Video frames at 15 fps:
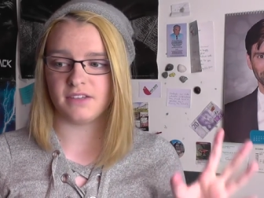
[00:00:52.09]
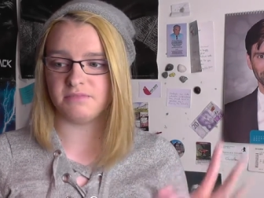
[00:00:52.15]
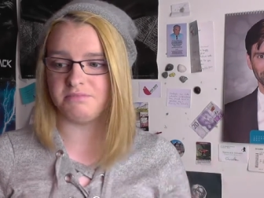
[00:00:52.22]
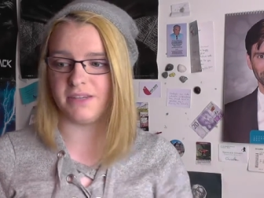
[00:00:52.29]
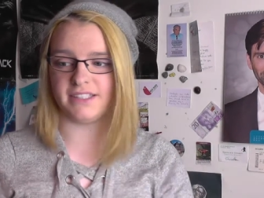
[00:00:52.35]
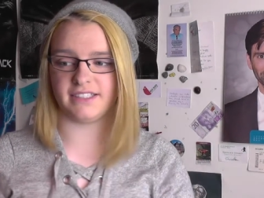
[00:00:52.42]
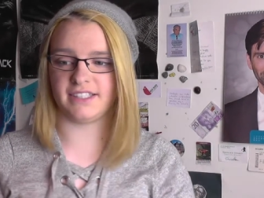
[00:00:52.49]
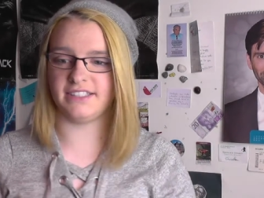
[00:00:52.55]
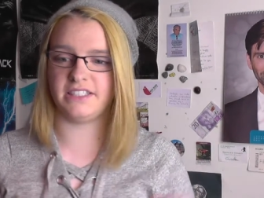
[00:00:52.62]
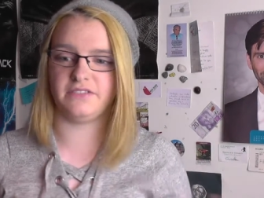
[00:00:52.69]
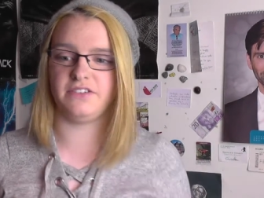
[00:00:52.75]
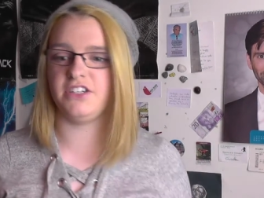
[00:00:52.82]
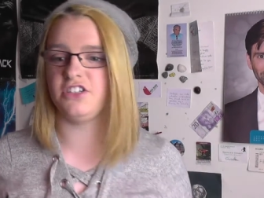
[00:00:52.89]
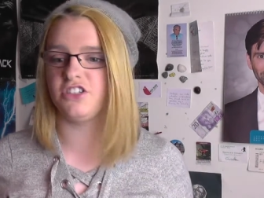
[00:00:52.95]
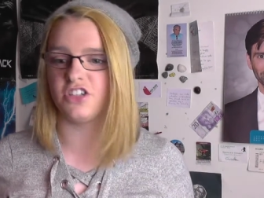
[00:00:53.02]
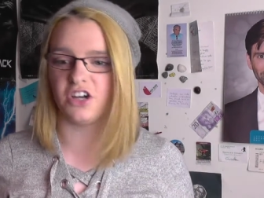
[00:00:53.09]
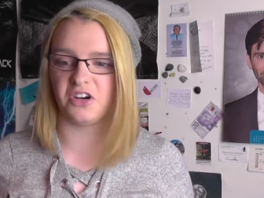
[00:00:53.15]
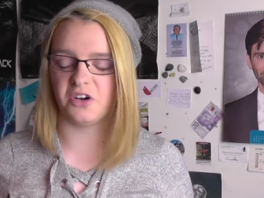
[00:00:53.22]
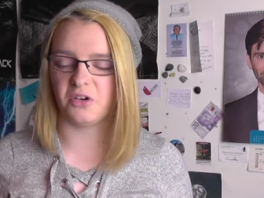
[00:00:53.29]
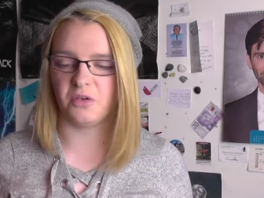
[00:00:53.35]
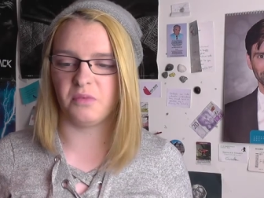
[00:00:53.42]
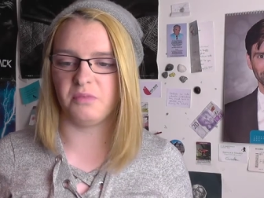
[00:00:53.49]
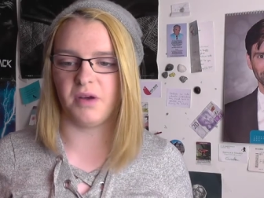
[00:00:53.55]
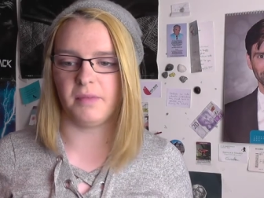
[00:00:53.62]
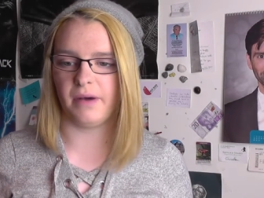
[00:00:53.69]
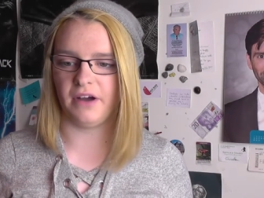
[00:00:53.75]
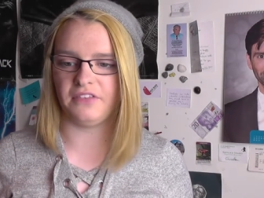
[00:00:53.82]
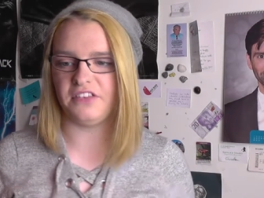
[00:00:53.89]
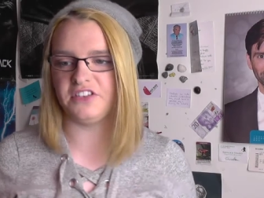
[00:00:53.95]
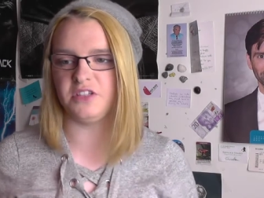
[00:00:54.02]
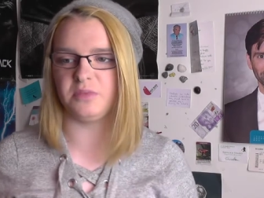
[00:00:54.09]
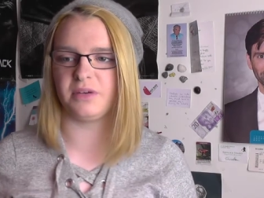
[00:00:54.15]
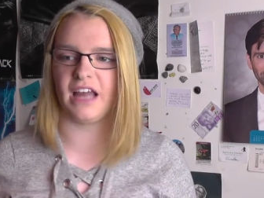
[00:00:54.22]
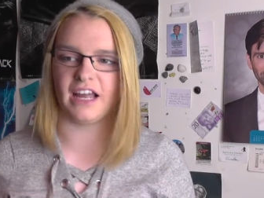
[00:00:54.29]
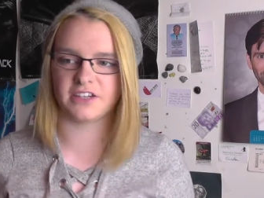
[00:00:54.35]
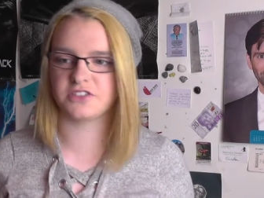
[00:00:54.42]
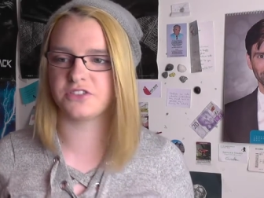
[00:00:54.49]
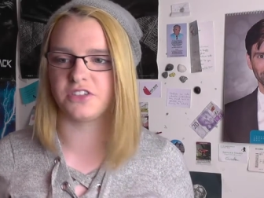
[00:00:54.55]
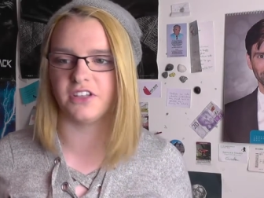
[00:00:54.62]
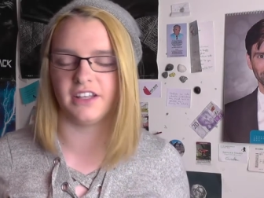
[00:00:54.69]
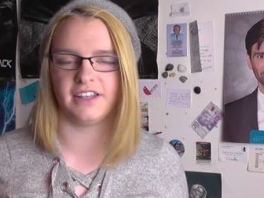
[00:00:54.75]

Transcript: basically a TV show about the supernatural,